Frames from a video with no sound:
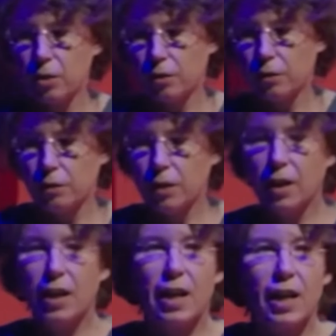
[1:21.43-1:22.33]
of?
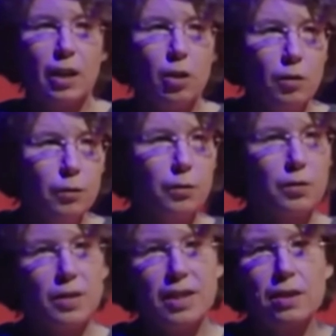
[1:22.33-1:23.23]
And
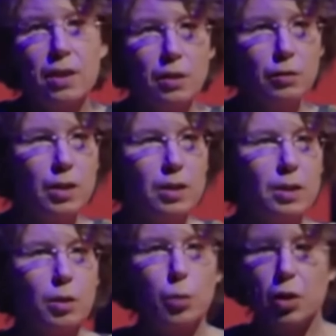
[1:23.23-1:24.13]
often it's given us
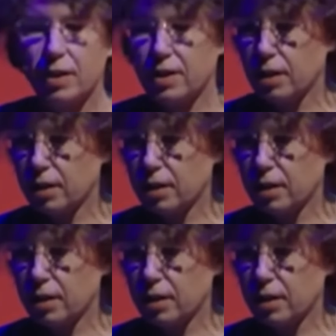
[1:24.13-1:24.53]
surprising